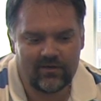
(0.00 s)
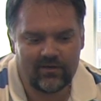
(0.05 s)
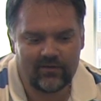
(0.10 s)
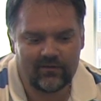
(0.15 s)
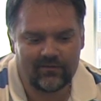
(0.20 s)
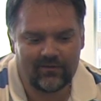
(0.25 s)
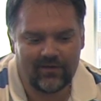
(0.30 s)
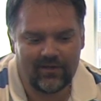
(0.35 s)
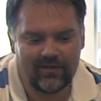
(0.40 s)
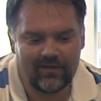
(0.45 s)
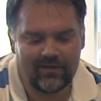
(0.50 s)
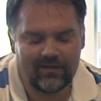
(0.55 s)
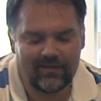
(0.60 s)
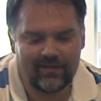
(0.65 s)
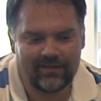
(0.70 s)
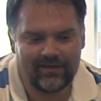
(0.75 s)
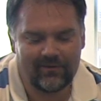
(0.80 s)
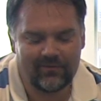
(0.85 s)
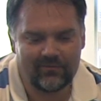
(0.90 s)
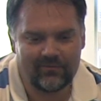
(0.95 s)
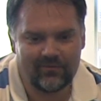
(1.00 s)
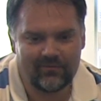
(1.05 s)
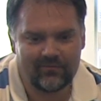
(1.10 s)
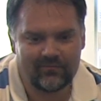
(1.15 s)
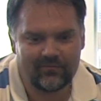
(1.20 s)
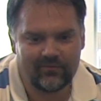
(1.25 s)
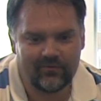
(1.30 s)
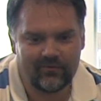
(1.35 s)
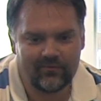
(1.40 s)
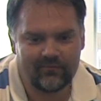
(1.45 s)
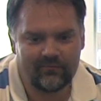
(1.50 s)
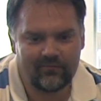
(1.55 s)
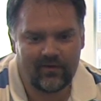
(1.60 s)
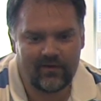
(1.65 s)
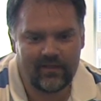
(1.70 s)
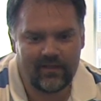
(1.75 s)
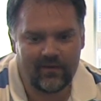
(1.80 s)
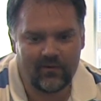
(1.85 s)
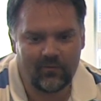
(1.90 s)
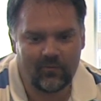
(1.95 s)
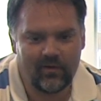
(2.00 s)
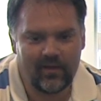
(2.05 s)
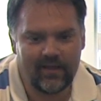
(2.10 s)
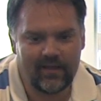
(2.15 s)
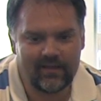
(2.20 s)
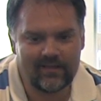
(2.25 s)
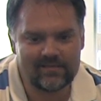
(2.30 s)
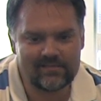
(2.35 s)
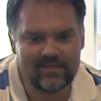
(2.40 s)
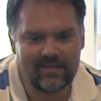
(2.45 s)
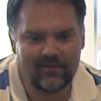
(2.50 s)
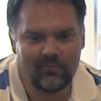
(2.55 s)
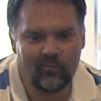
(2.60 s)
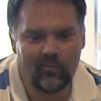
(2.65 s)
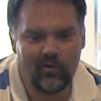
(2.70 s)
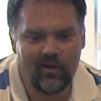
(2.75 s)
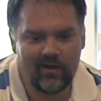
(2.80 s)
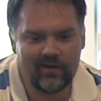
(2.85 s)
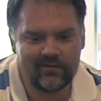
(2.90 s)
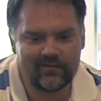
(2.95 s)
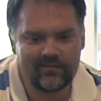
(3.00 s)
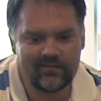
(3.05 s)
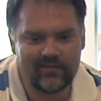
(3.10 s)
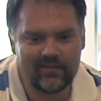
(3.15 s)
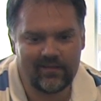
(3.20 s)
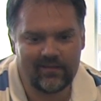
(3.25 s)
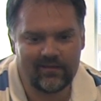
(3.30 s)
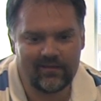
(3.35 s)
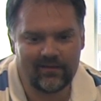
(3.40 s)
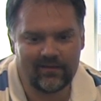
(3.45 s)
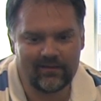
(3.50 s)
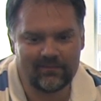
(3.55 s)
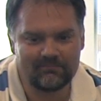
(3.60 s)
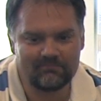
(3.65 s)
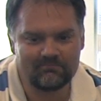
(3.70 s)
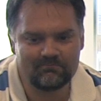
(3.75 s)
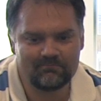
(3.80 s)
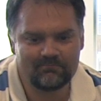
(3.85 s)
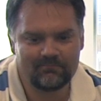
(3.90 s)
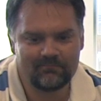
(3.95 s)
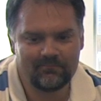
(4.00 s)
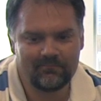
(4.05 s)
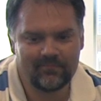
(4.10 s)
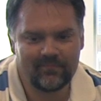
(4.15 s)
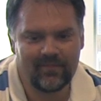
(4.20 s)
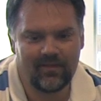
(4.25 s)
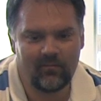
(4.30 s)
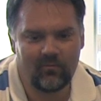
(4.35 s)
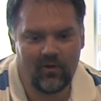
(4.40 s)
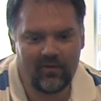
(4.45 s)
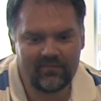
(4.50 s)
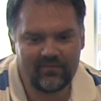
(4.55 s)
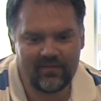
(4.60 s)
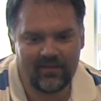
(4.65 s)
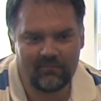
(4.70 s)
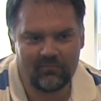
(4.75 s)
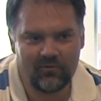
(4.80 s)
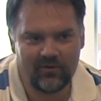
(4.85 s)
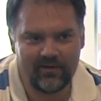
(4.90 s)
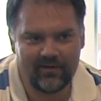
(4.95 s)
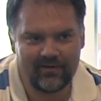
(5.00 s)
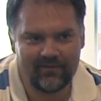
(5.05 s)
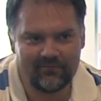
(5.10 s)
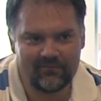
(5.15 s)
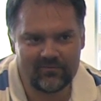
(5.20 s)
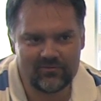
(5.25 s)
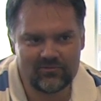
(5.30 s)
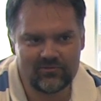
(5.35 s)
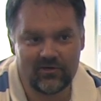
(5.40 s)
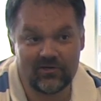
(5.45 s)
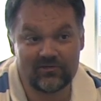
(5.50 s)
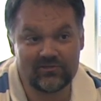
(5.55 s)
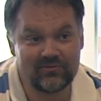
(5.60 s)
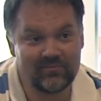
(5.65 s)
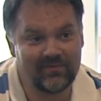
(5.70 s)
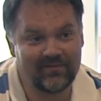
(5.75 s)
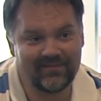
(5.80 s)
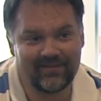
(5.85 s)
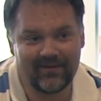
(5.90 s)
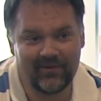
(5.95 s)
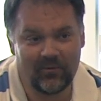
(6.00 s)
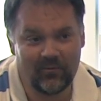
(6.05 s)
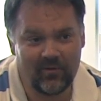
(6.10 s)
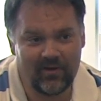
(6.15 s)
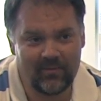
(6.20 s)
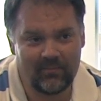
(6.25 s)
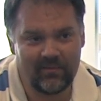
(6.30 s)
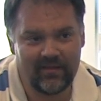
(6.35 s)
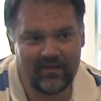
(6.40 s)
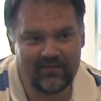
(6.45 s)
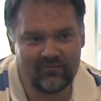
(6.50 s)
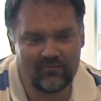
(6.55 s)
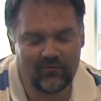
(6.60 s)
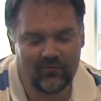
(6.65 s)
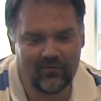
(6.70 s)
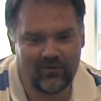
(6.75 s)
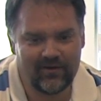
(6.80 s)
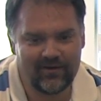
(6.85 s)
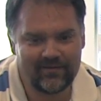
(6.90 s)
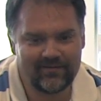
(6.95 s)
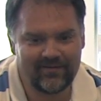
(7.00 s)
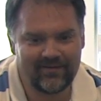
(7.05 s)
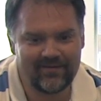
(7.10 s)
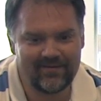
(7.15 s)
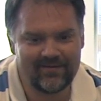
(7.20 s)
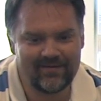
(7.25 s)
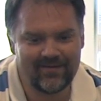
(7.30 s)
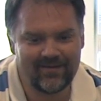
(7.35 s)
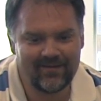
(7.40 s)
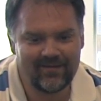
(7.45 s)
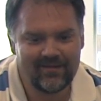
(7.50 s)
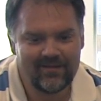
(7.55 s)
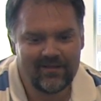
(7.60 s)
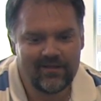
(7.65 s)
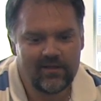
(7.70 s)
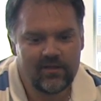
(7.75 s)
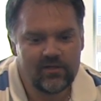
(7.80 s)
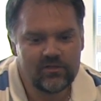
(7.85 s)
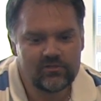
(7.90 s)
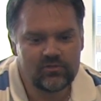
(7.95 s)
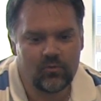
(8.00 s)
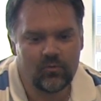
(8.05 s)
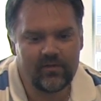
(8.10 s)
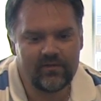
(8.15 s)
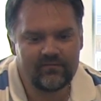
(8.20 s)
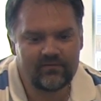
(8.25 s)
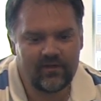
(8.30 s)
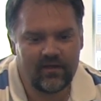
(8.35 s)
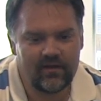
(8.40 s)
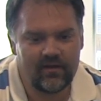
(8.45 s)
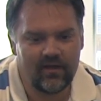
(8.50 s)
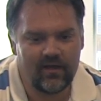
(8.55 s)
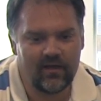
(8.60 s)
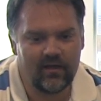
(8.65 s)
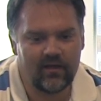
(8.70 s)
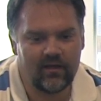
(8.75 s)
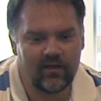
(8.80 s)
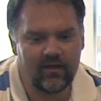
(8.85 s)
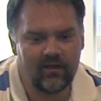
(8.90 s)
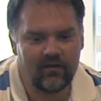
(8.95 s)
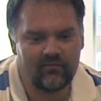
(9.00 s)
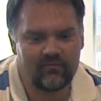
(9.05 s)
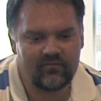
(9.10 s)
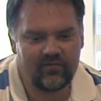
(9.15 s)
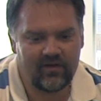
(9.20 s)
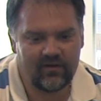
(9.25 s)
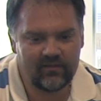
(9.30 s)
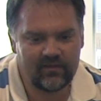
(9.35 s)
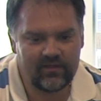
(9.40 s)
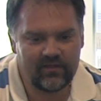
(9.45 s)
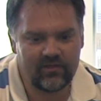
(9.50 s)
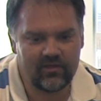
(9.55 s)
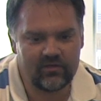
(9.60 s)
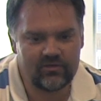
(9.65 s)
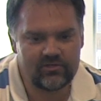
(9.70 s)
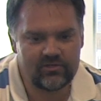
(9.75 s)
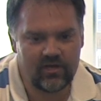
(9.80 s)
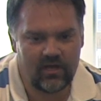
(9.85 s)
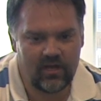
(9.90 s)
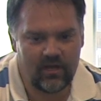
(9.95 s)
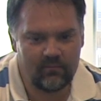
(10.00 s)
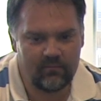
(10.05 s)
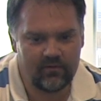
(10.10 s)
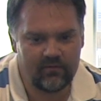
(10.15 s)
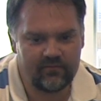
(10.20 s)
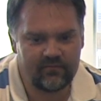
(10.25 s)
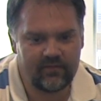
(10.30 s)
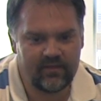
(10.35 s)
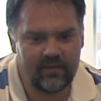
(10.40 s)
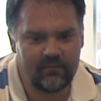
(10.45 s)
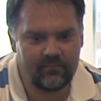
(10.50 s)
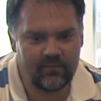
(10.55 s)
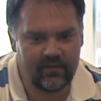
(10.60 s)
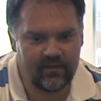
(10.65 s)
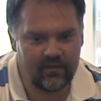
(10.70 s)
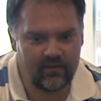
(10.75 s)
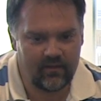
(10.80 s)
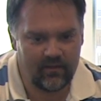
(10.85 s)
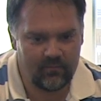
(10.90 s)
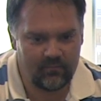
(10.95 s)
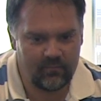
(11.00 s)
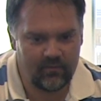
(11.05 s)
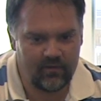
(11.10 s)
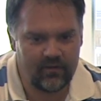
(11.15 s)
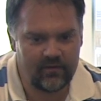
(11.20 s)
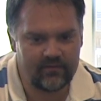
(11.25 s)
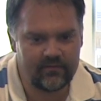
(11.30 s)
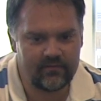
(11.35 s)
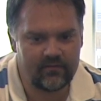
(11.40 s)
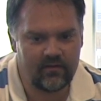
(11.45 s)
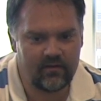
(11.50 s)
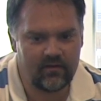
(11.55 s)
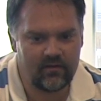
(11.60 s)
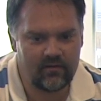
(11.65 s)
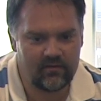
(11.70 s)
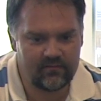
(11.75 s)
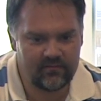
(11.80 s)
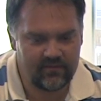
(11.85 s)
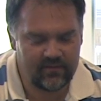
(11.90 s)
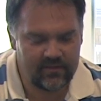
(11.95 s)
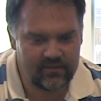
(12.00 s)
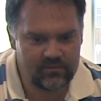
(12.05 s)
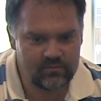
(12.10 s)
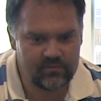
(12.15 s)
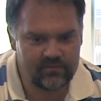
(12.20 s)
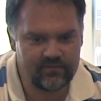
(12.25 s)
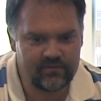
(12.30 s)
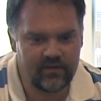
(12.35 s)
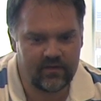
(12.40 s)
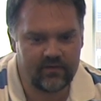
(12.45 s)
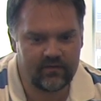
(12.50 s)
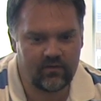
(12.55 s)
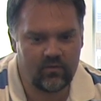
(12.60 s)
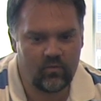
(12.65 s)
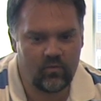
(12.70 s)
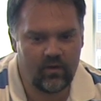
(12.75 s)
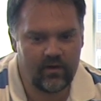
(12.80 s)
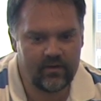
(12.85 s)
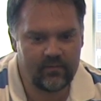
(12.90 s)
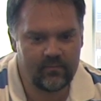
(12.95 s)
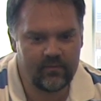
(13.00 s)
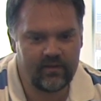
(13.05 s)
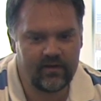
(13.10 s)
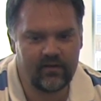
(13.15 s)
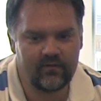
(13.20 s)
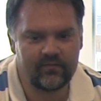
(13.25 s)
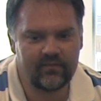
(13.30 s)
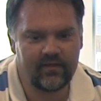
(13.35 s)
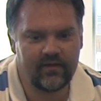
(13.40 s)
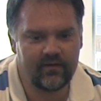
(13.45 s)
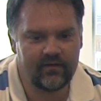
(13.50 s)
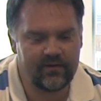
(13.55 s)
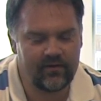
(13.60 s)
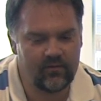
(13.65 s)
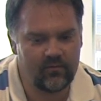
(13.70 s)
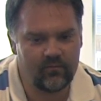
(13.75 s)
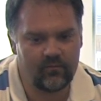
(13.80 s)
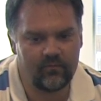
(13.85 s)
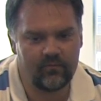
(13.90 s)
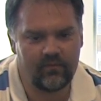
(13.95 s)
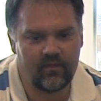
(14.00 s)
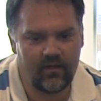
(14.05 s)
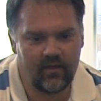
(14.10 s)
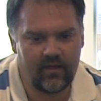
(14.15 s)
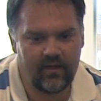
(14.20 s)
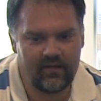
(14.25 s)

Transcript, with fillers: are uh, you know they're they're funny in a way because they want the um, they want the upgraded infrastructure but they don't want to pay for it mm-hmm. and uh, so we've done a, a, fairly good job of keeping up on on things. We've done quite a bit out there. You know